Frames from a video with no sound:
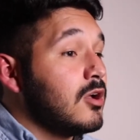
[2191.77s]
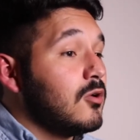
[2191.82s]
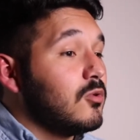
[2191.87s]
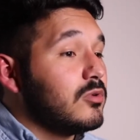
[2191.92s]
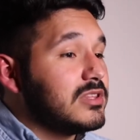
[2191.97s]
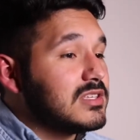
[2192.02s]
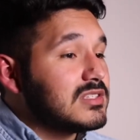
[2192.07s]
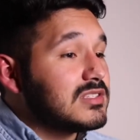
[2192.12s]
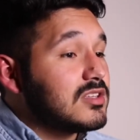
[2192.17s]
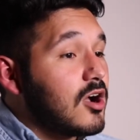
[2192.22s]

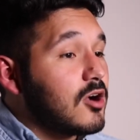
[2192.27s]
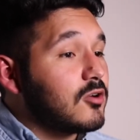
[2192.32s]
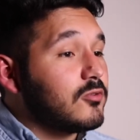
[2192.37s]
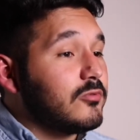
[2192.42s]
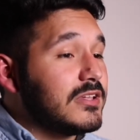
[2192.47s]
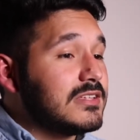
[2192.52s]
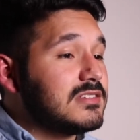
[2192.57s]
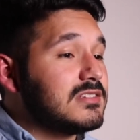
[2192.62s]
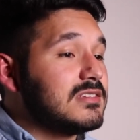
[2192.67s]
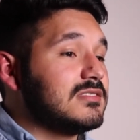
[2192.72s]
When the song
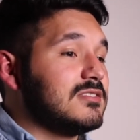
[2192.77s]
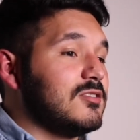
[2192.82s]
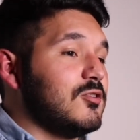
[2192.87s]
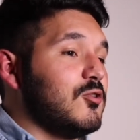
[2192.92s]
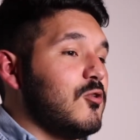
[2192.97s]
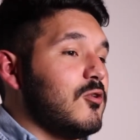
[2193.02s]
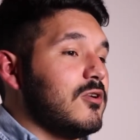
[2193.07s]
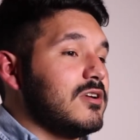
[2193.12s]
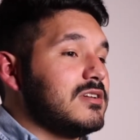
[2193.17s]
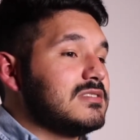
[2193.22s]
reaches the
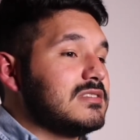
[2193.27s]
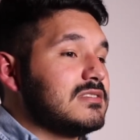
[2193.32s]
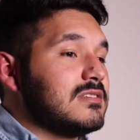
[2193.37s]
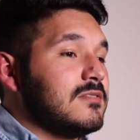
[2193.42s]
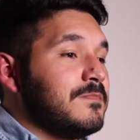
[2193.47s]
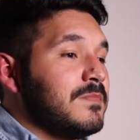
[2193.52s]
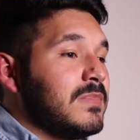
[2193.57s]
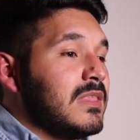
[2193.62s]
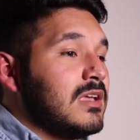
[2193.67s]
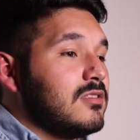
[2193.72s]
chorus,
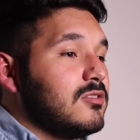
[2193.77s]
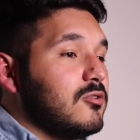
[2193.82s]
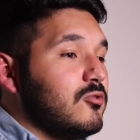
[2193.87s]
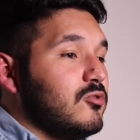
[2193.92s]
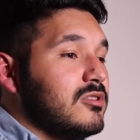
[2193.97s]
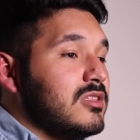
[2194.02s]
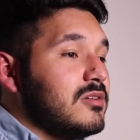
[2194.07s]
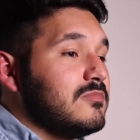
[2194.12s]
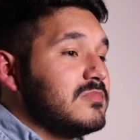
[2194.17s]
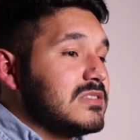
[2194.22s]
the
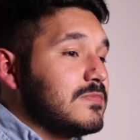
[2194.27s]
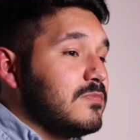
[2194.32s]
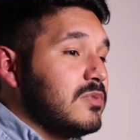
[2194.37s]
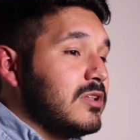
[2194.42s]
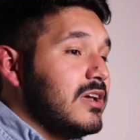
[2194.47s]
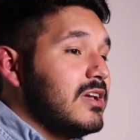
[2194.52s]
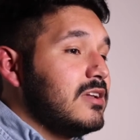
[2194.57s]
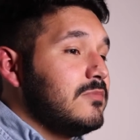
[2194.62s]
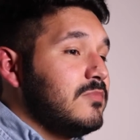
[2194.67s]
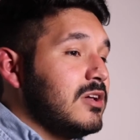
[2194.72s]
rhythms
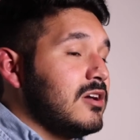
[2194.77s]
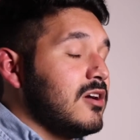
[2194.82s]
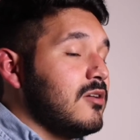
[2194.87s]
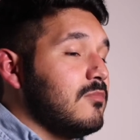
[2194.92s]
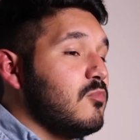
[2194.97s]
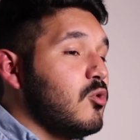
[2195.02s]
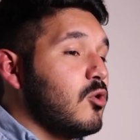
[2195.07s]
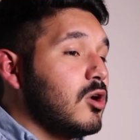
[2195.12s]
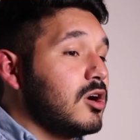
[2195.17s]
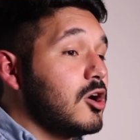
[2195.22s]
played become
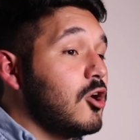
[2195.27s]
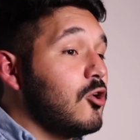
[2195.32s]
more